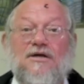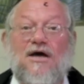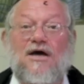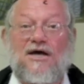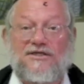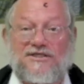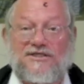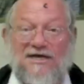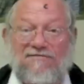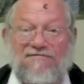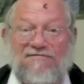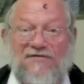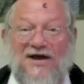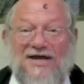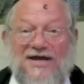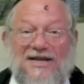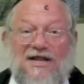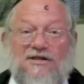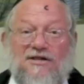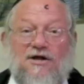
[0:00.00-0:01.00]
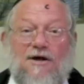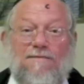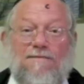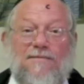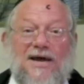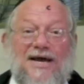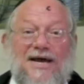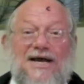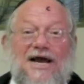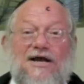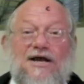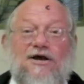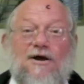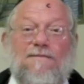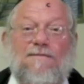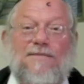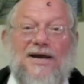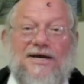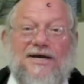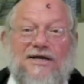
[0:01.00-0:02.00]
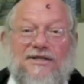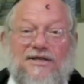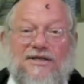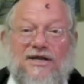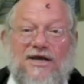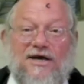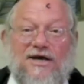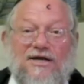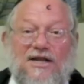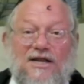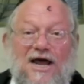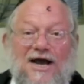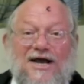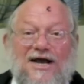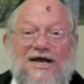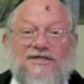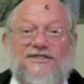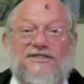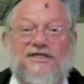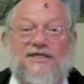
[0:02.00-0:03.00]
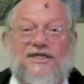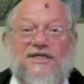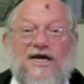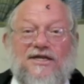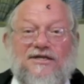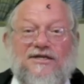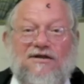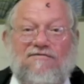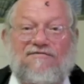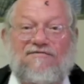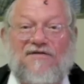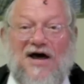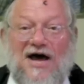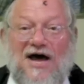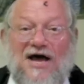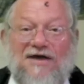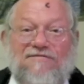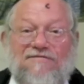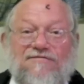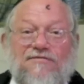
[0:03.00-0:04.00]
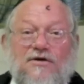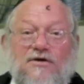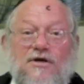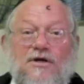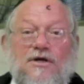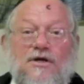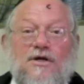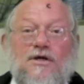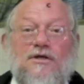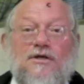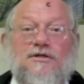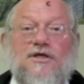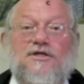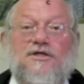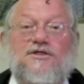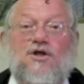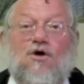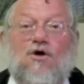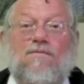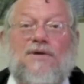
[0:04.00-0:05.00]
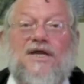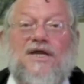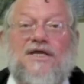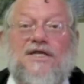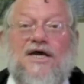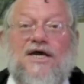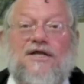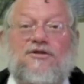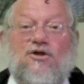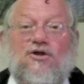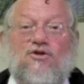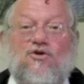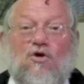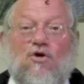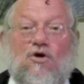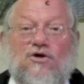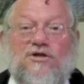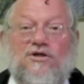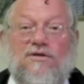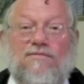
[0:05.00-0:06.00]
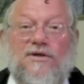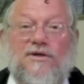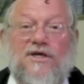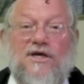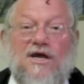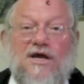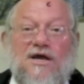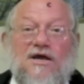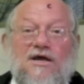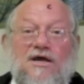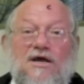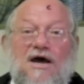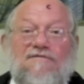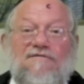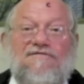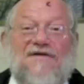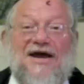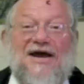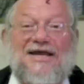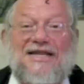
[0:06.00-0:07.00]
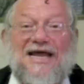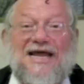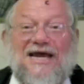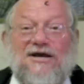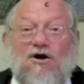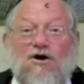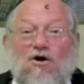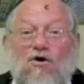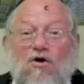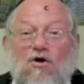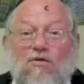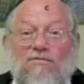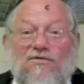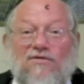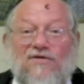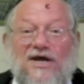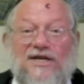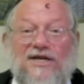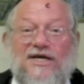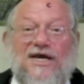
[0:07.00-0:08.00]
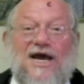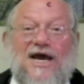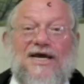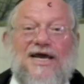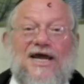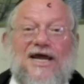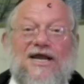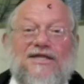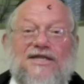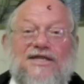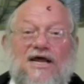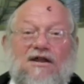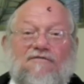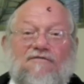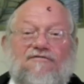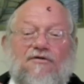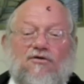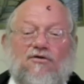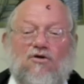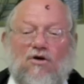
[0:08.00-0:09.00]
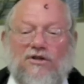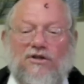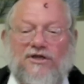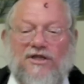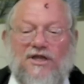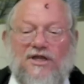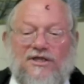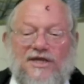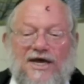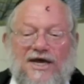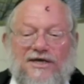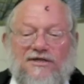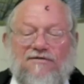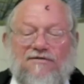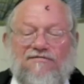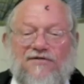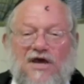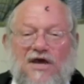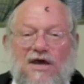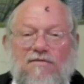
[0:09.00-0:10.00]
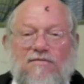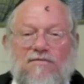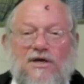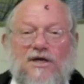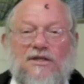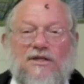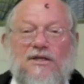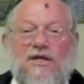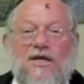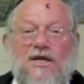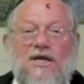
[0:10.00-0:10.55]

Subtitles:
I said, fine, I'll come back. I come back at 3 o'clock, I sit there till 5. There's nobody there to talk to me. Finally, I go home already. I get a telephone call. The detective came in.